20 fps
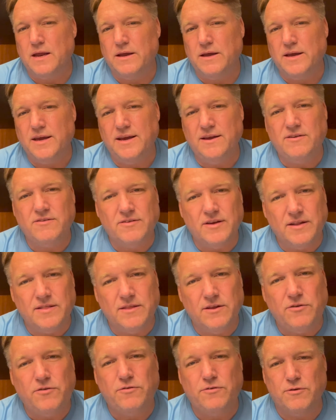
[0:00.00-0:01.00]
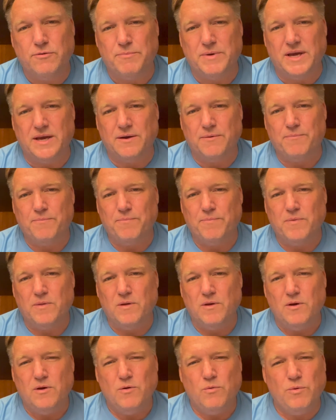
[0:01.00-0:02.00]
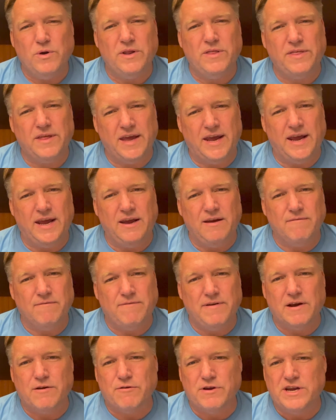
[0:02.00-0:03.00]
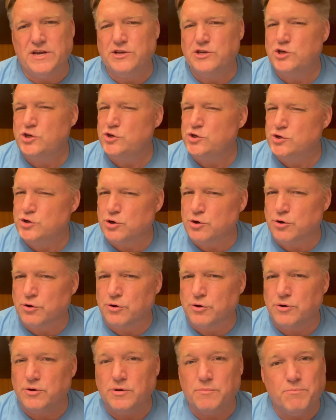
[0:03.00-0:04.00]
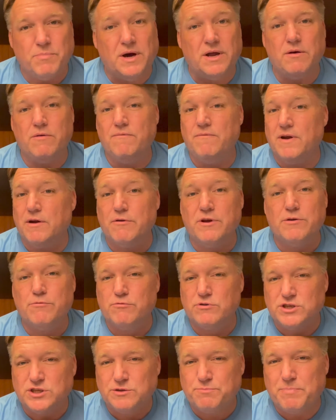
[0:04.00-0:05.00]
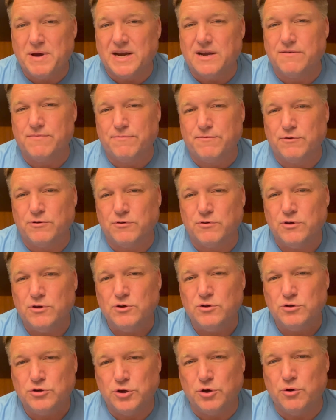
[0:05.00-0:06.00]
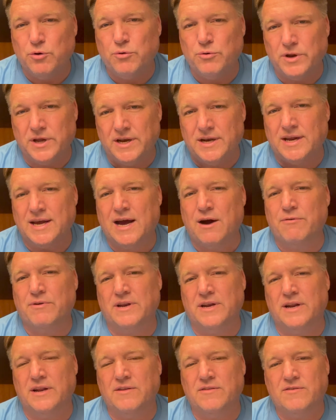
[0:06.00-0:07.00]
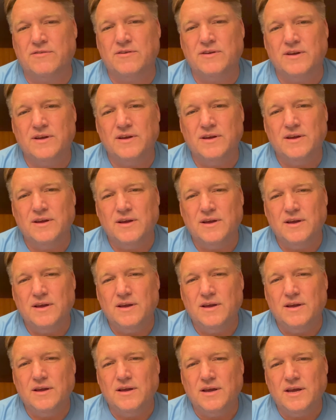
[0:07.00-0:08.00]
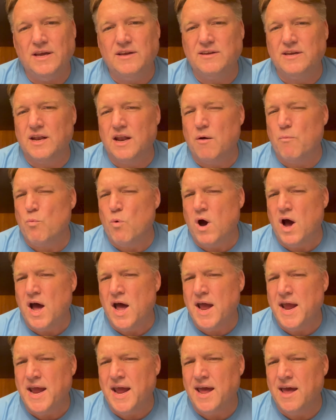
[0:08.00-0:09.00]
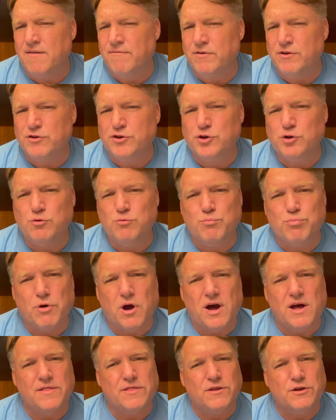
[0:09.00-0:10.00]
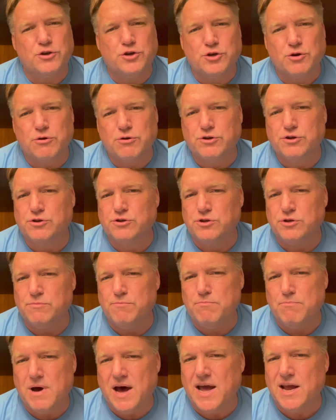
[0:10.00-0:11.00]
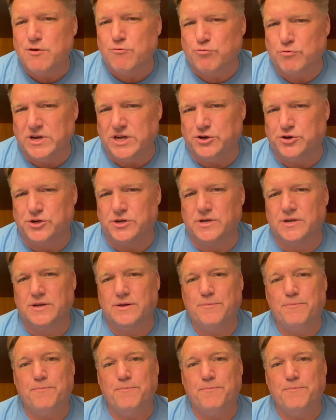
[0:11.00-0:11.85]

he said this to me with a very stern but very respectful tone and countenance. He said, why haven't you brought the church to my region?